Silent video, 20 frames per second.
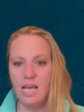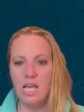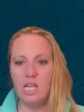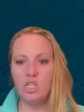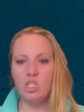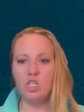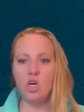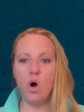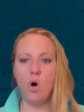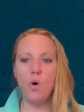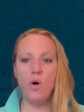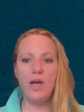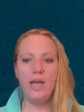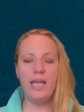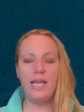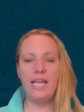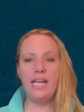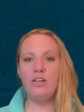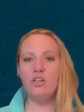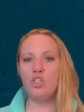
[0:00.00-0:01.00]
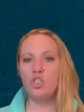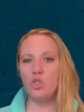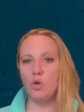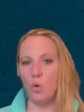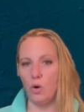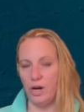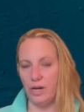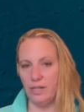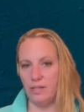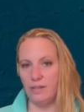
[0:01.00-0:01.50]
So in
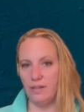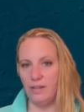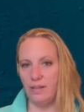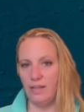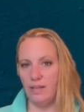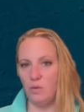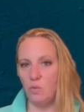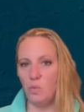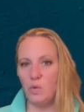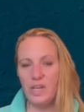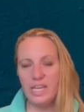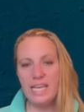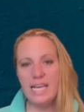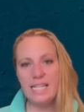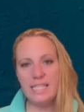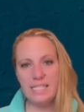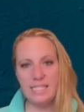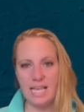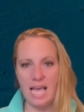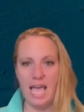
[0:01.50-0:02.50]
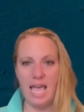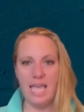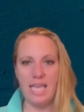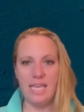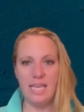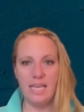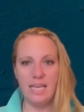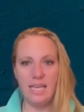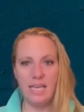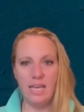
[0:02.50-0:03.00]
short, we can
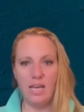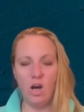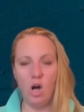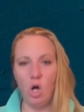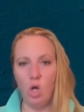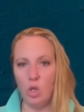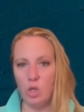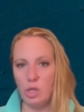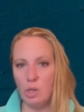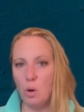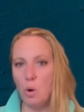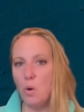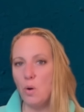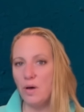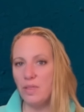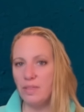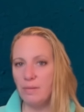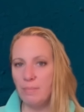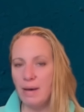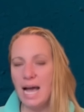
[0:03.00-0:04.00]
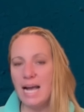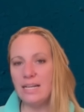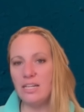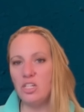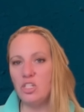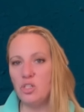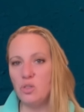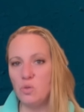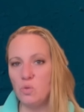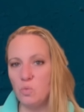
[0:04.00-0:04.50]
say, although the
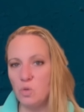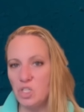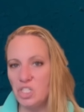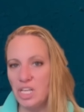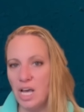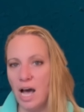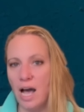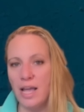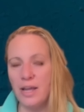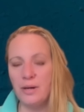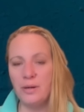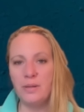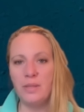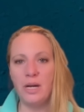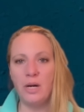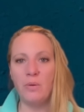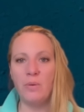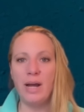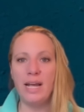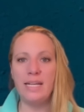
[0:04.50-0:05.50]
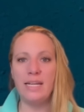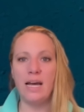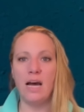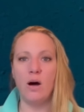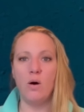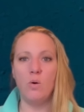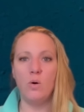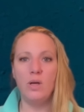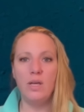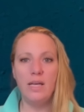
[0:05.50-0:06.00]
magnitude was higher there right
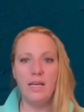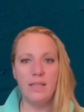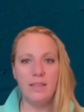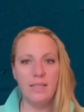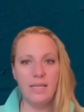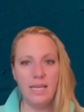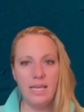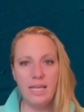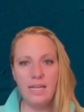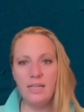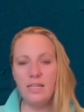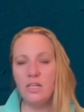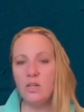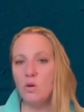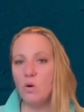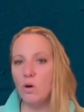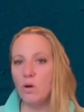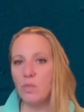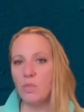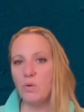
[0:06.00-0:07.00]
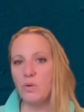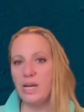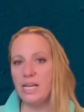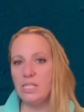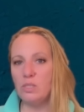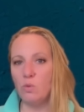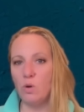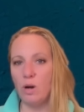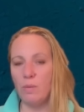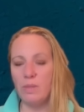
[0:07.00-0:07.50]
now, the Indio earthquake
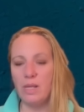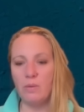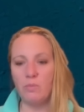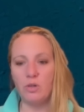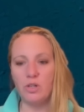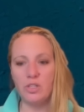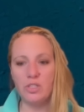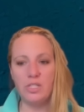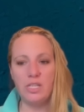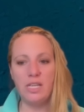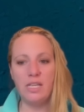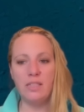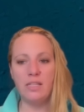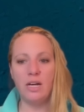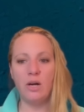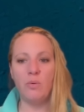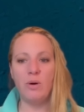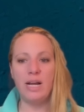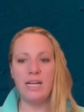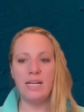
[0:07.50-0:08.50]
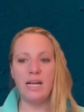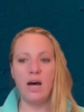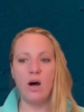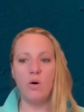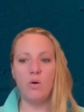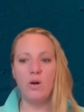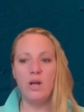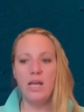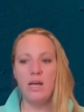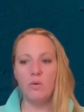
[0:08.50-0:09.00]
swarm that we're seeing there right
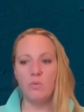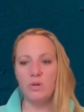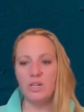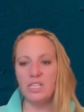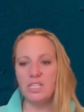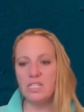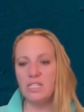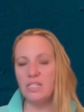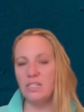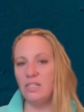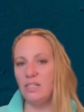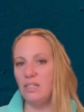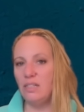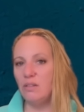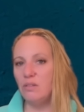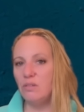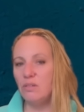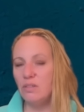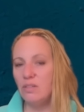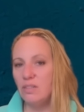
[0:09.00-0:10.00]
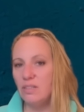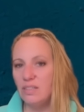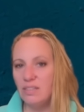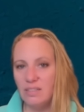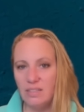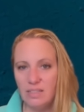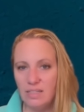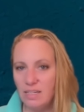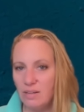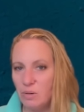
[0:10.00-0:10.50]
now, we're still,
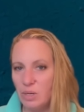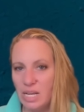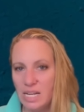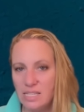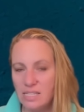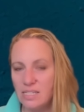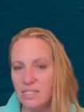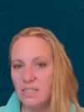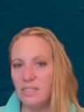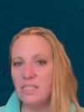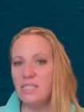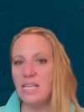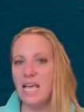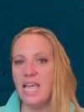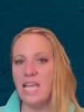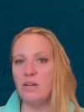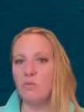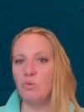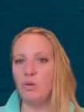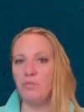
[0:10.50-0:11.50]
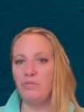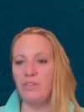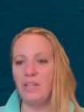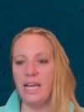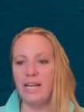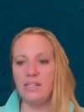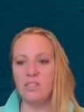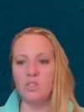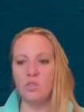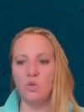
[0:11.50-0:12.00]
we can still say it
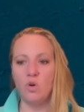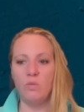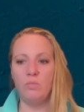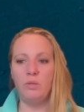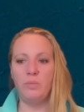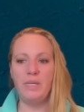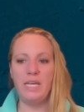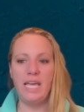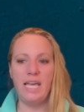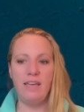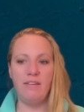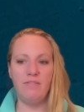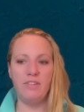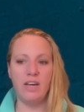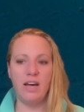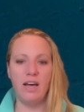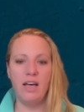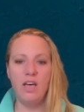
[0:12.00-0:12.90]
reflects normal behavior